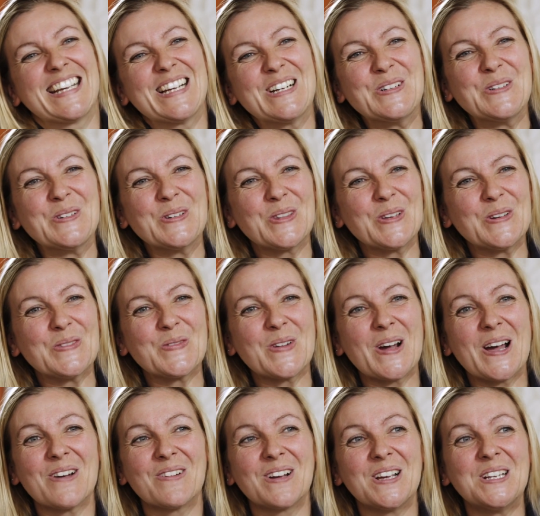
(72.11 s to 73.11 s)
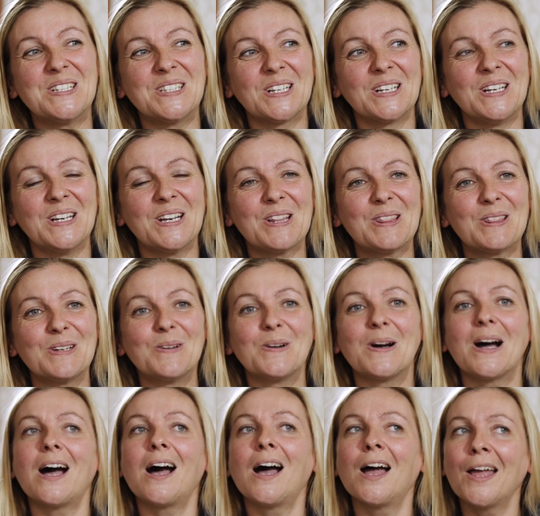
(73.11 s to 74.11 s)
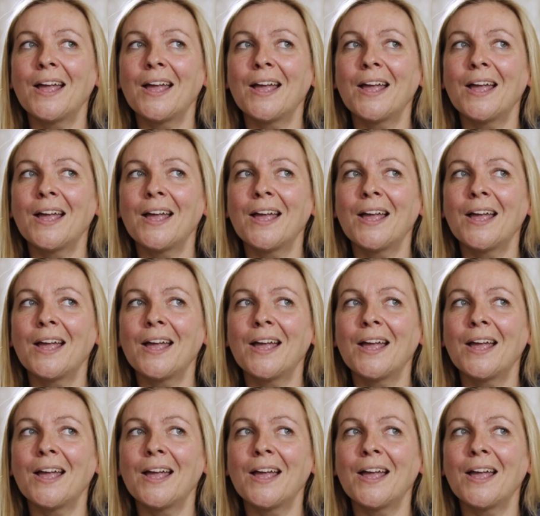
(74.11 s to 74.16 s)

I call them, where I suddenly thought,